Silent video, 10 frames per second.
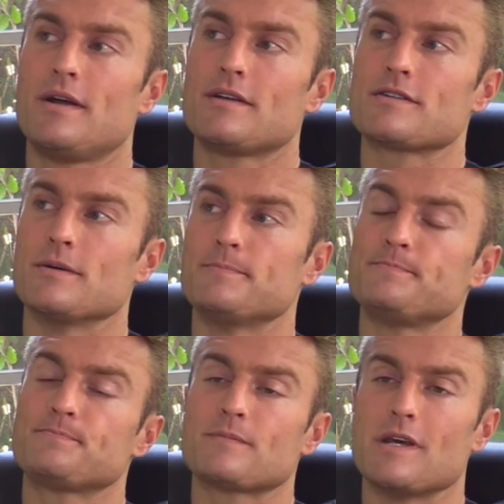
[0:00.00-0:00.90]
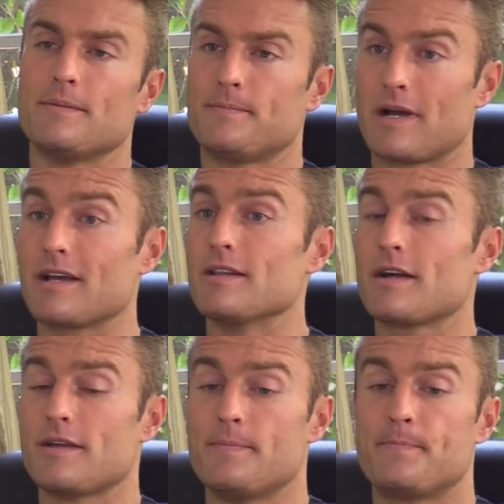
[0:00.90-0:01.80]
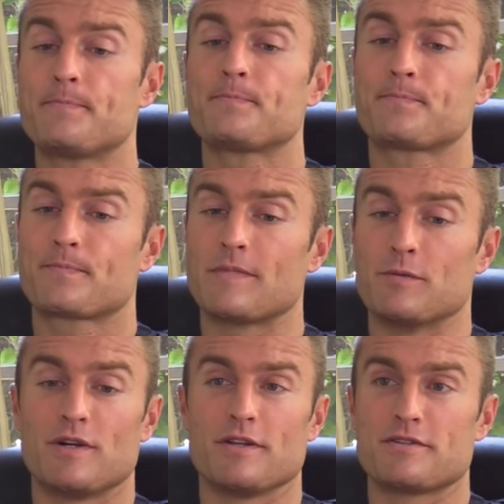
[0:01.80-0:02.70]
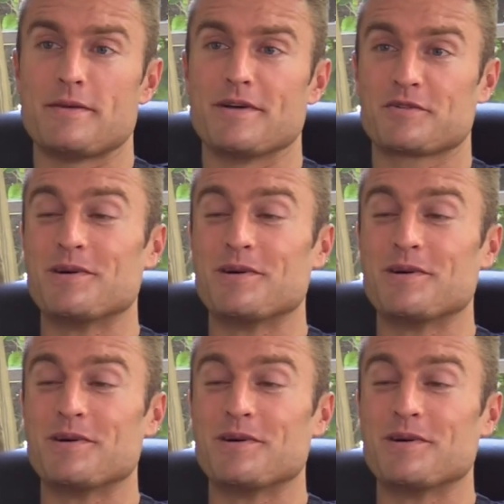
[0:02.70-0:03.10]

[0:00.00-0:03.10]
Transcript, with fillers: So, yeah, I got lucky that one of those emails